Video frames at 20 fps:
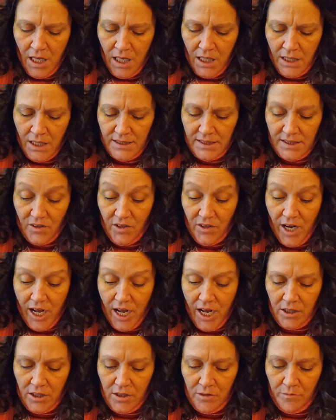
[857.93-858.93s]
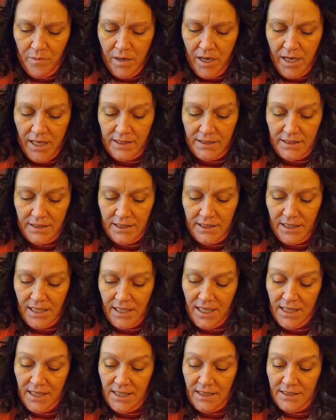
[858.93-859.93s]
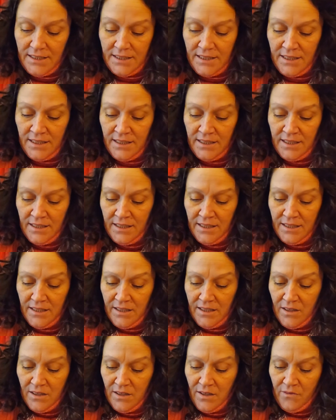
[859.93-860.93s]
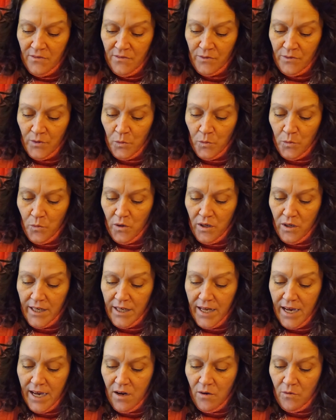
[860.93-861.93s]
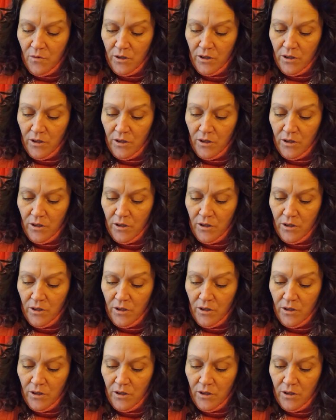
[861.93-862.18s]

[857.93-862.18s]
So now you're mine tonight for 1 hour.